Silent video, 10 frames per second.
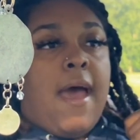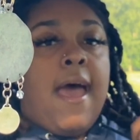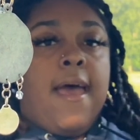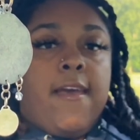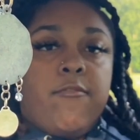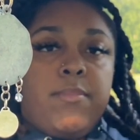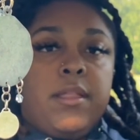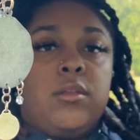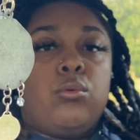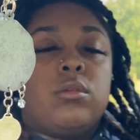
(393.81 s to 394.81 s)
have
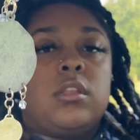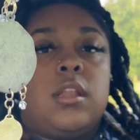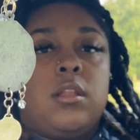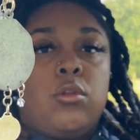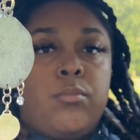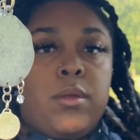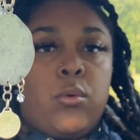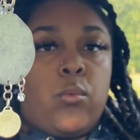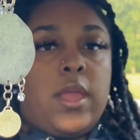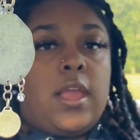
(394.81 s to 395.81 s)
been losing a little bit
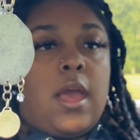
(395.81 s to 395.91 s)
of weight.